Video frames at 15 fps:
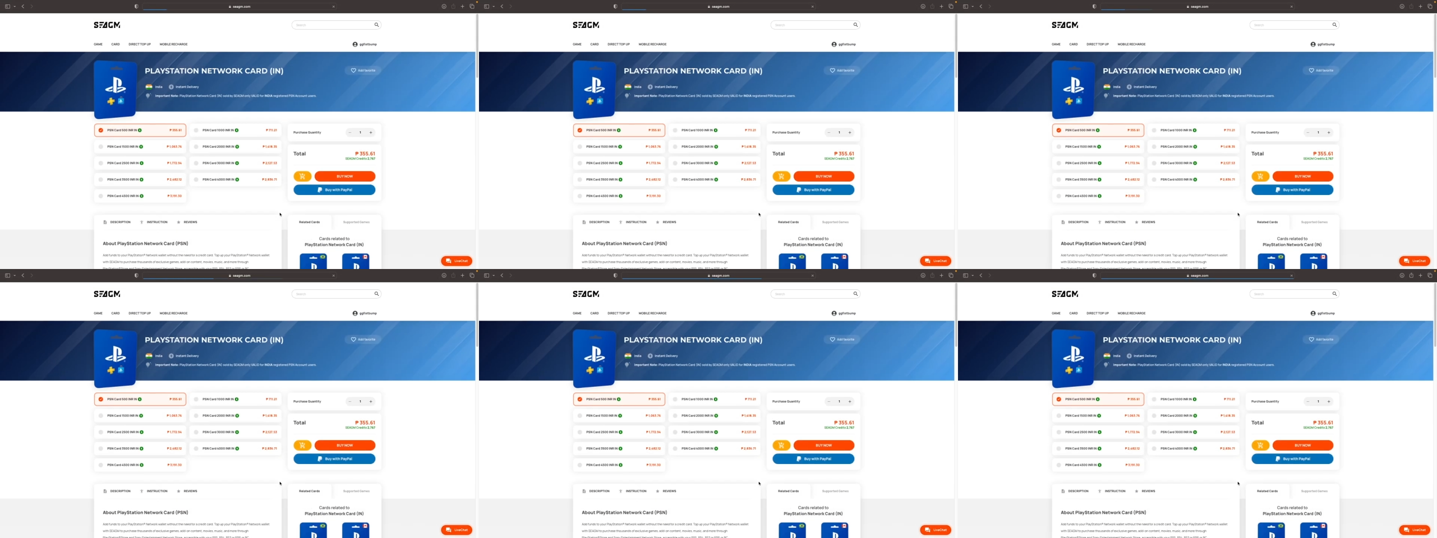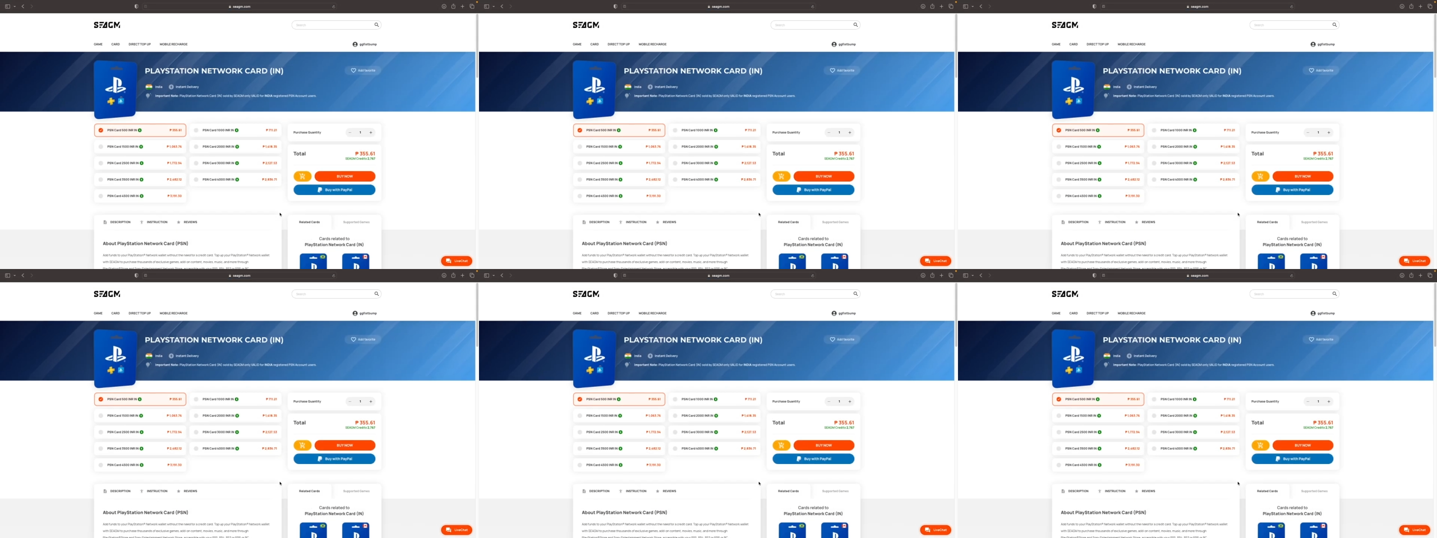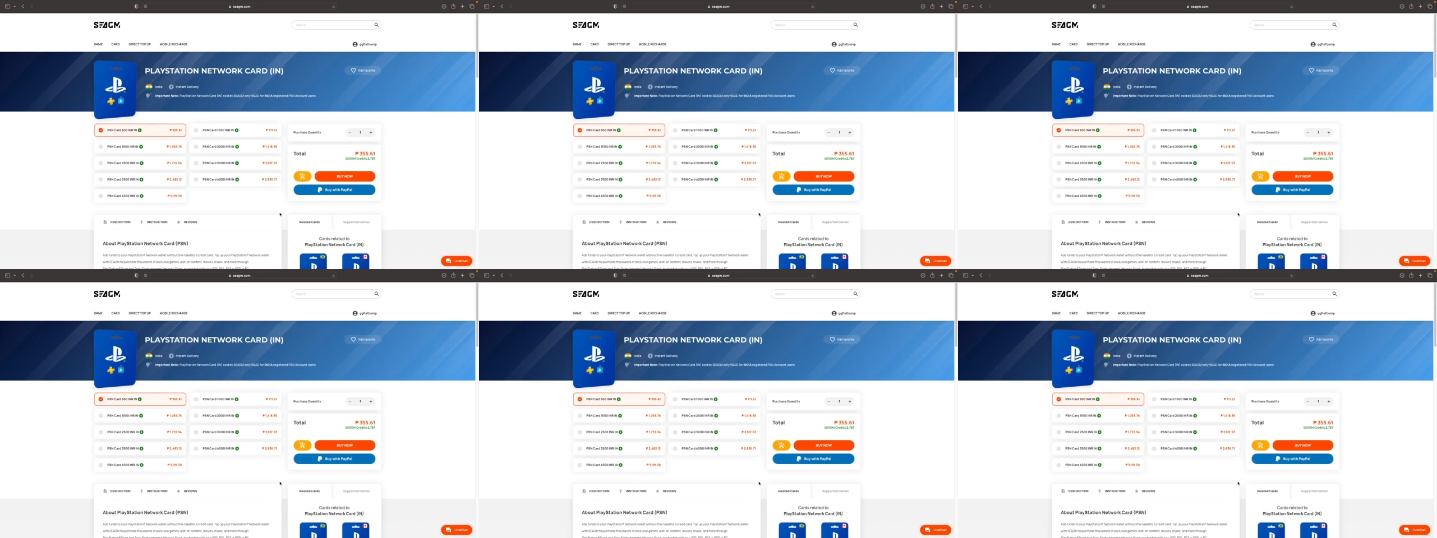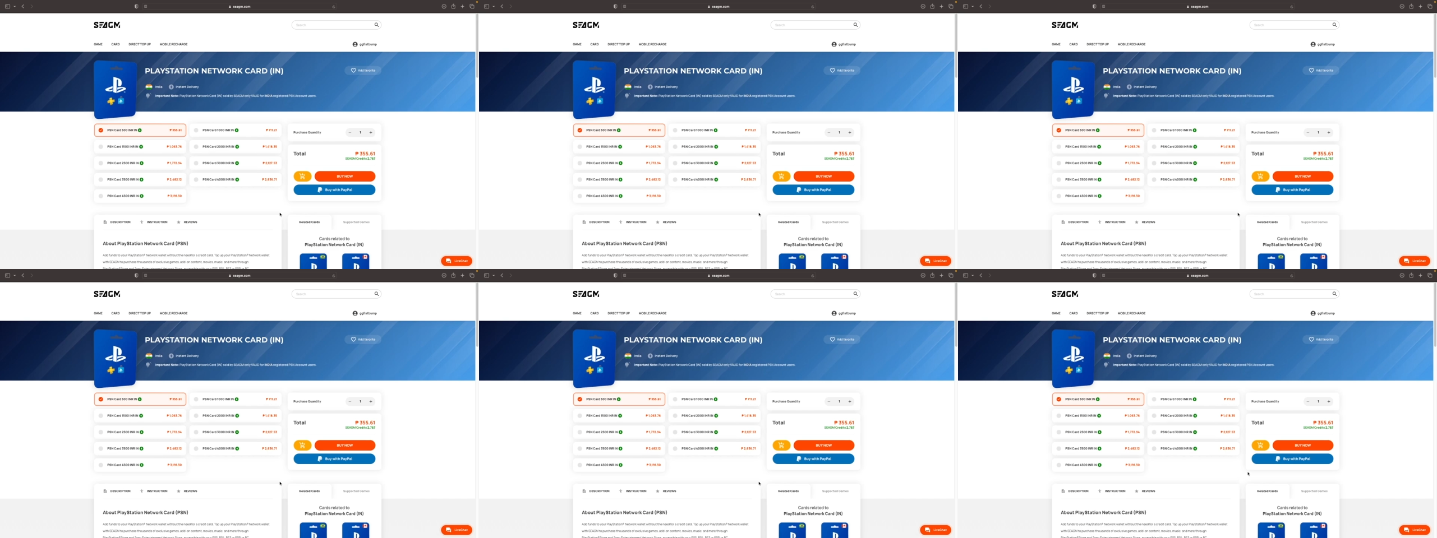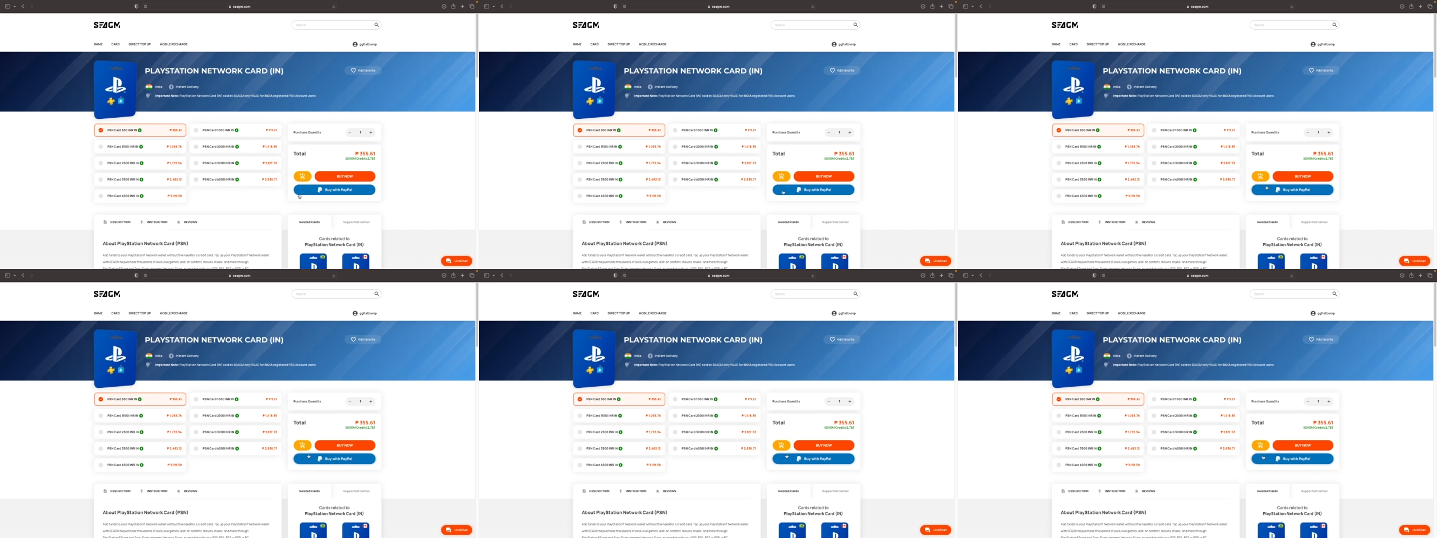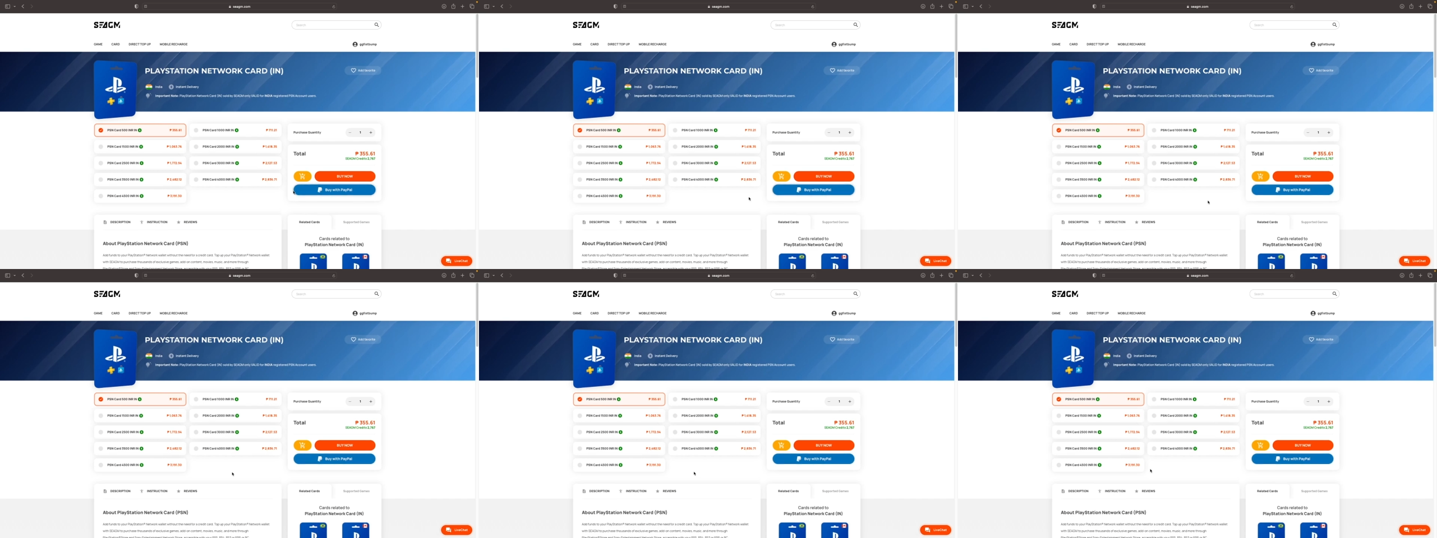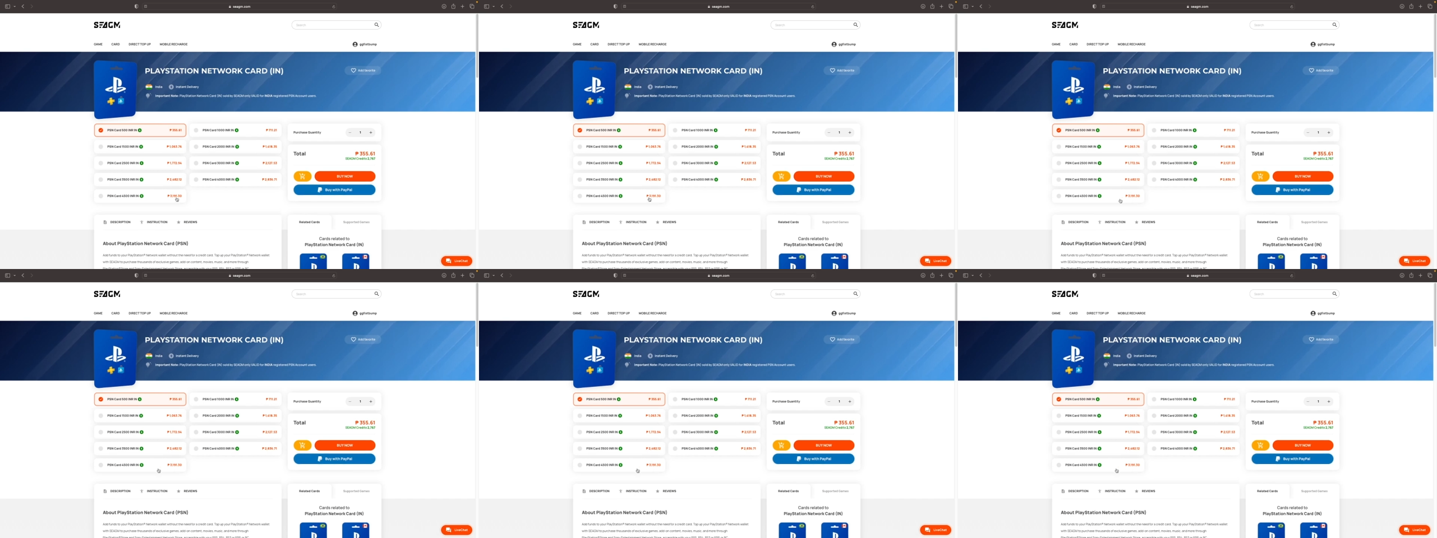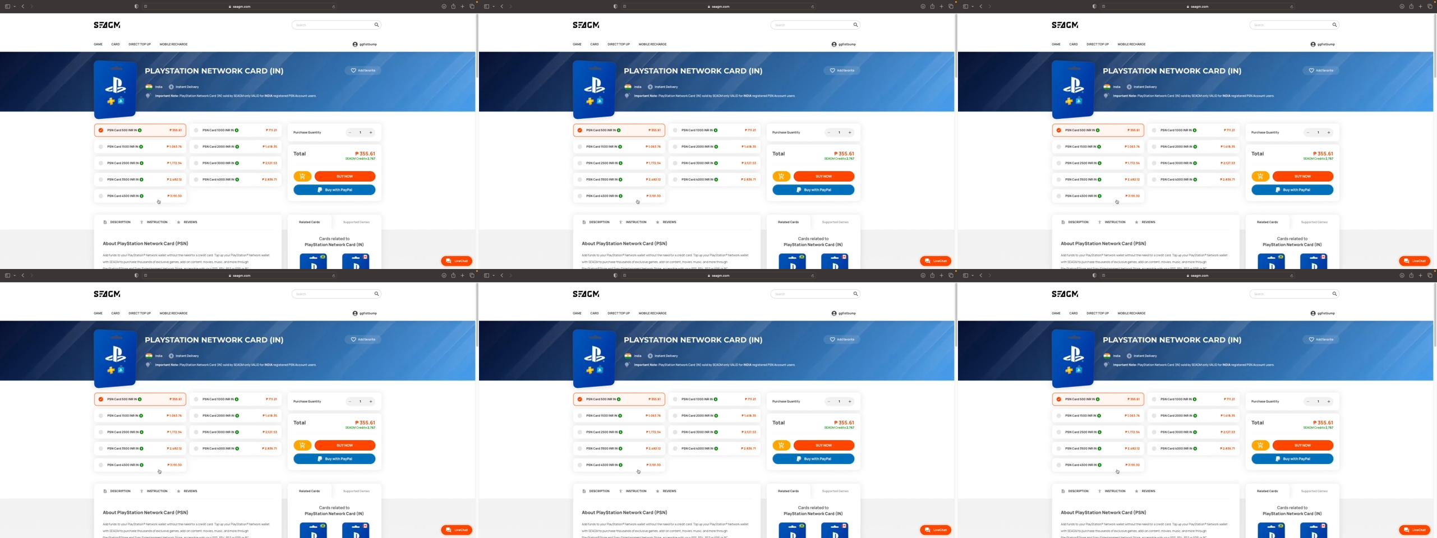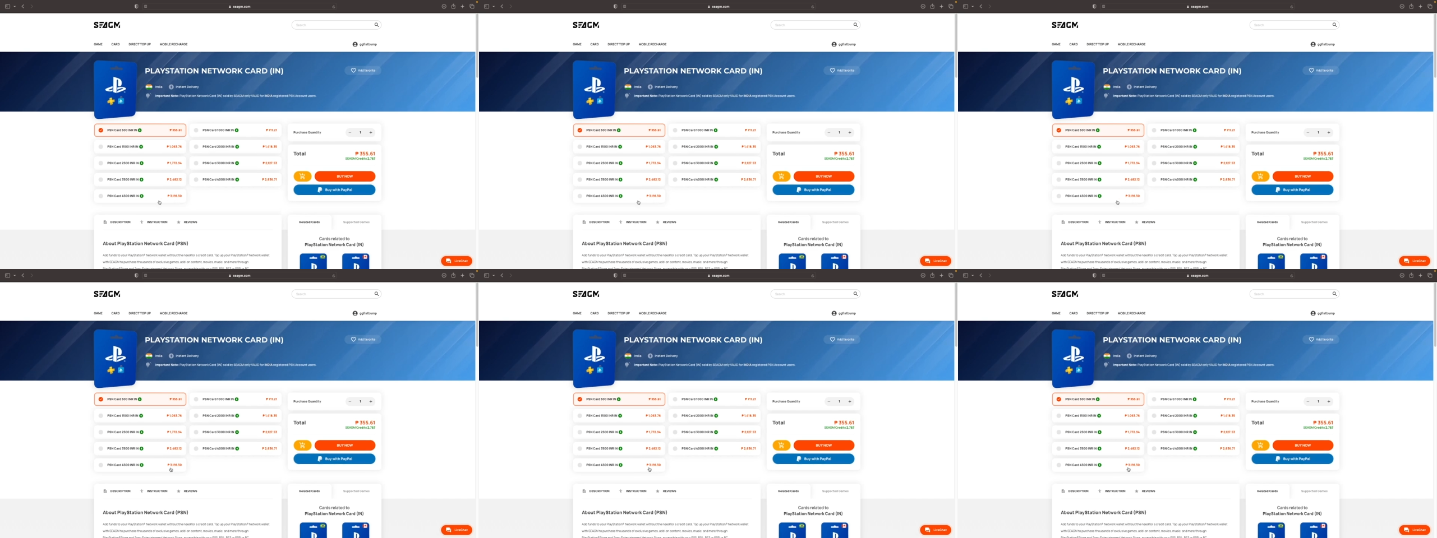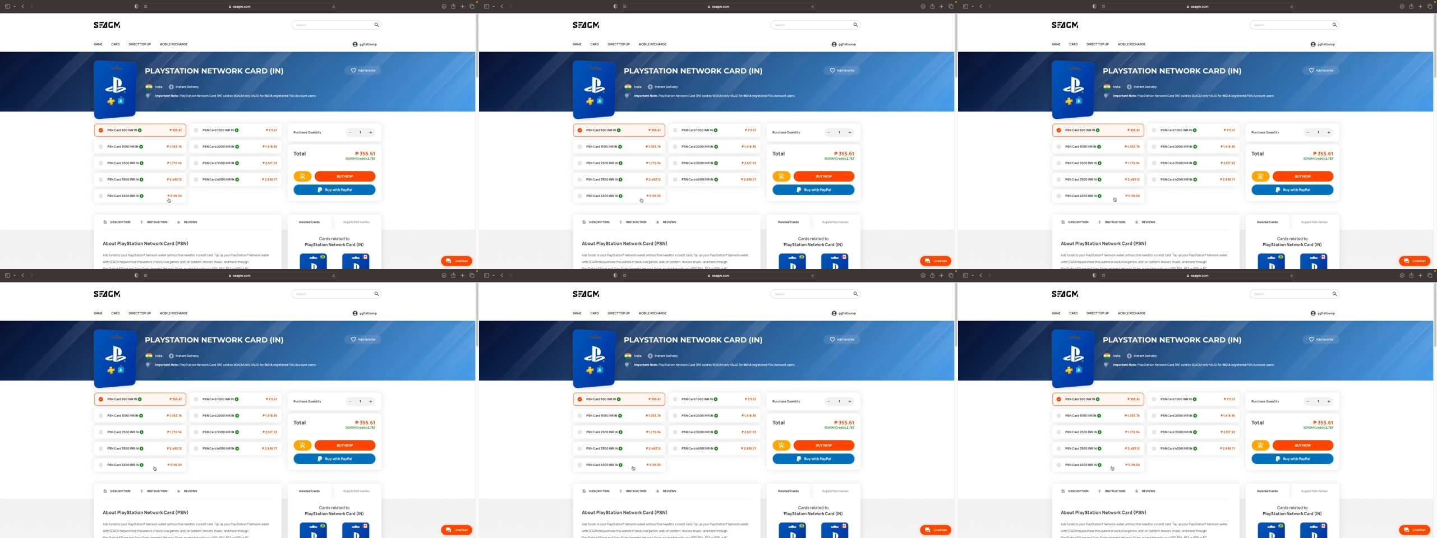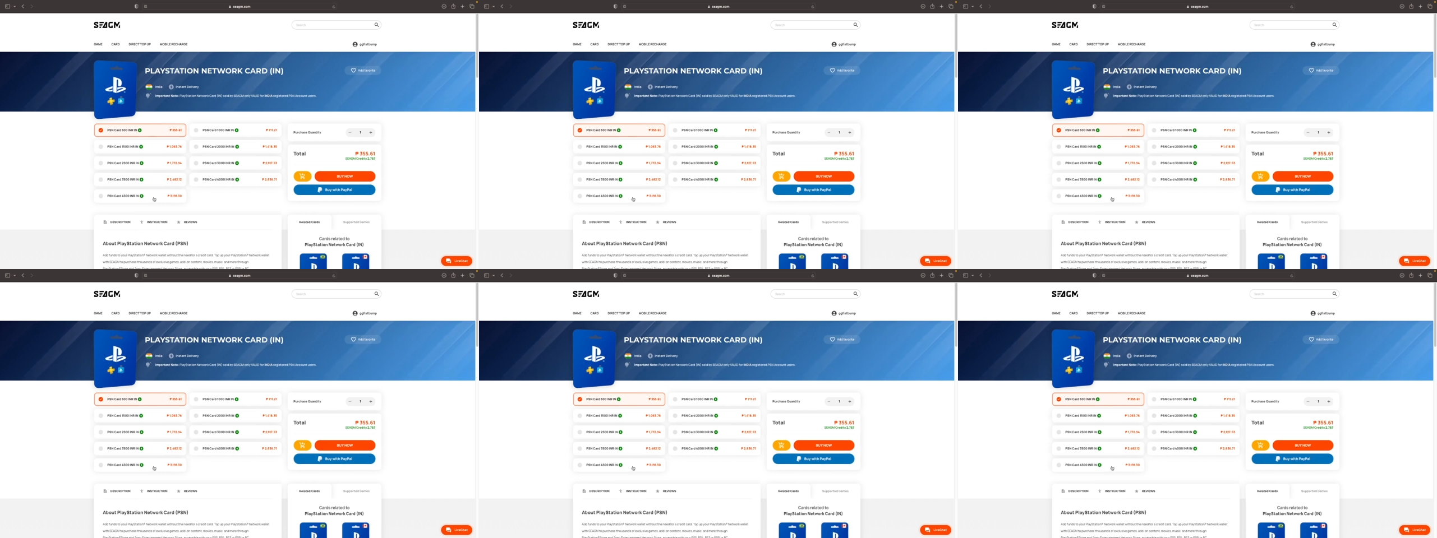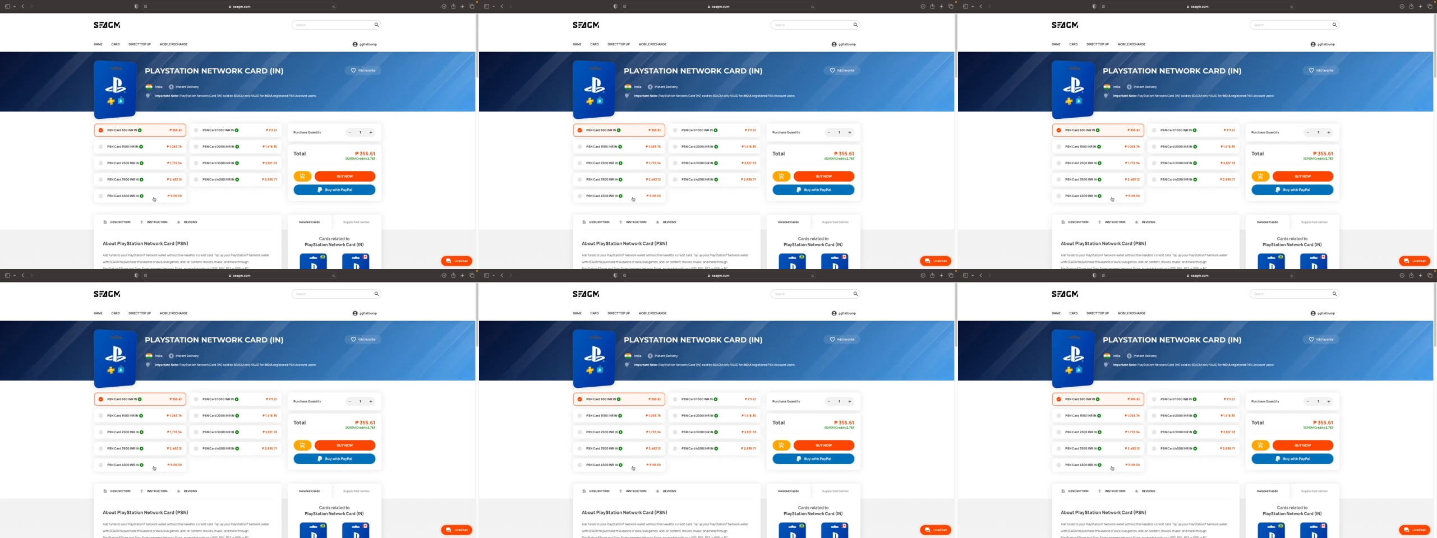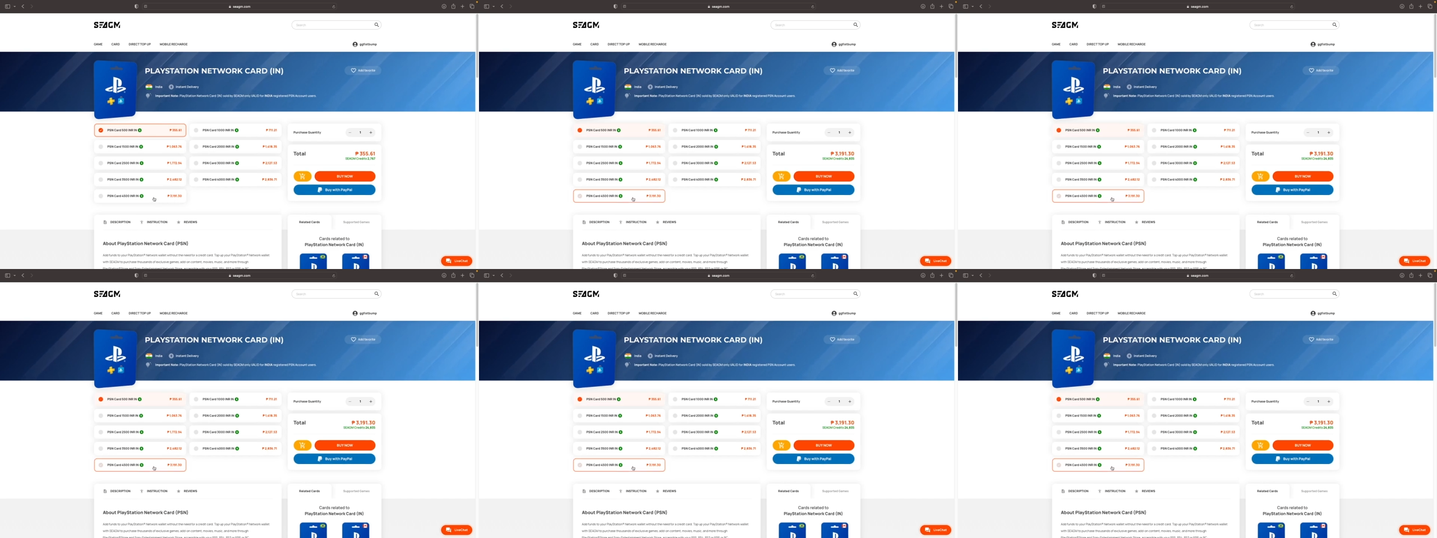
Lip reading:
[unreadable: no face in view]